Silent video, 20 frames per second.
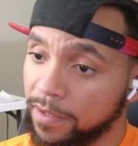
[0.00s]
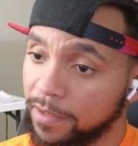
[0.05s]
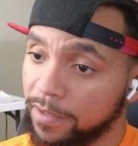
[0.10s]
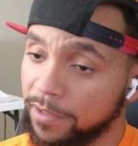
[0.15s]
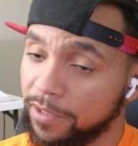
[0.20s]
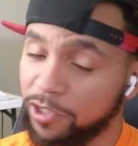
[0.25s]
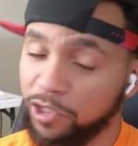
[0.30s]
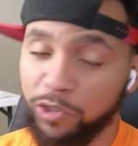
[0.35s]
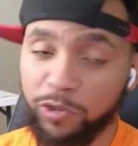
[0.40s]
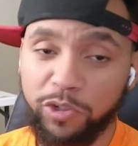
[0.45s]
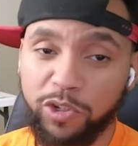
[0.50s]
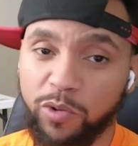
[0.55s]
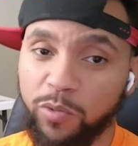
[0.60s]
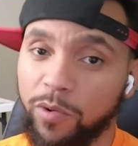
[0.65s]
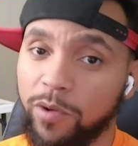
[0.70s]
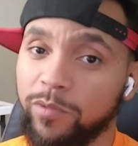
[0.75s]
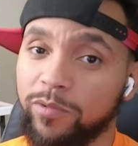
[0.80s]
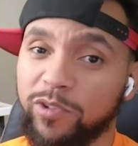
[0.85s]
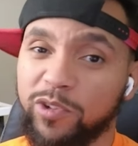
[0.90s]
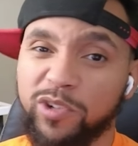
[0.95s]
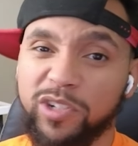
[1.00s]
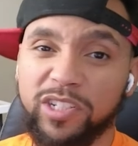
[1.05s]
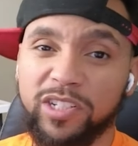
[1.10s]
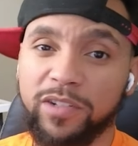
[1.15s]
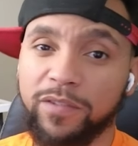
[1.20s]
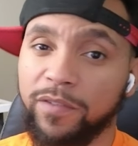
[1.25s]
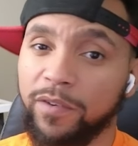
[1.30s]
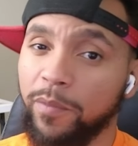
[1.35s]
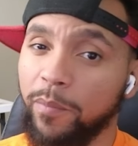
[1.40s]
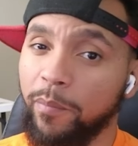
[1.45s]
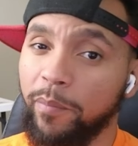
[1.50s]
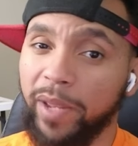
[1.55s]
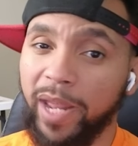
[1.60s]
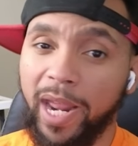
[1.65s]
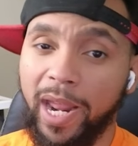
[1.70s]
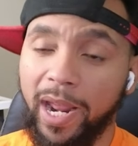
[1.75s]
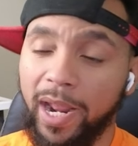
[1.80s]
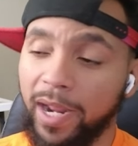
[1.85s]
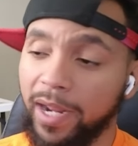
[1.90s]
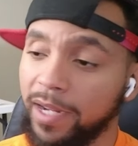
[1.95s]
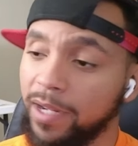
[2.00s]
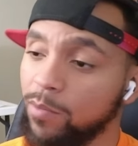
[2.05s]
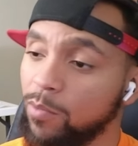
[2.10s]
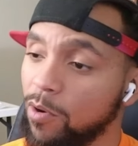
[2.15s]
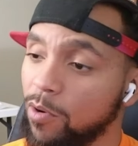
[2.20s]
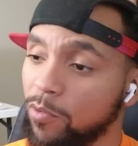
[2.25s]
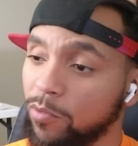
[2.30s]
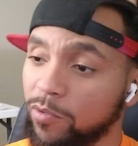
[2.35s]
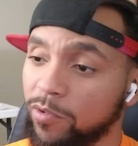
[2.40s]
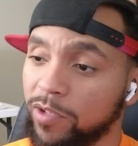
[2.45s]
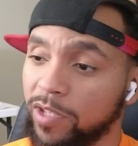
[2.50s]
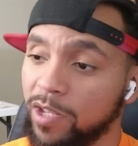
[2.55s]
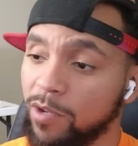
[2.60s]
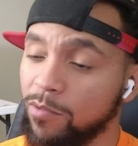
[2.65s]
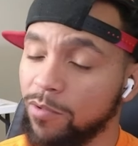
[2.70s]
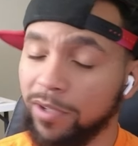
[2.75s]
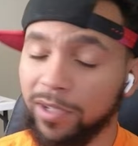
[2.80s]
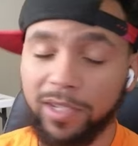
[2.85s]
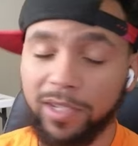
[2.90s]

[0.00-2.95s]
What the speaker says: Junior wants Christopher bad. He want to